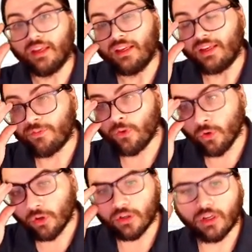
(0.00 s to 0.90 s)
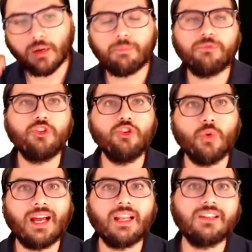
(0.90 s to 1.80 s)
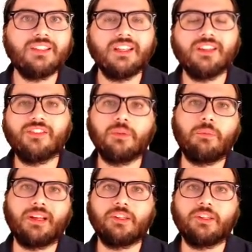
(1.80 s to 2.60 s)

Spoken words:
If you look up duality in the simplex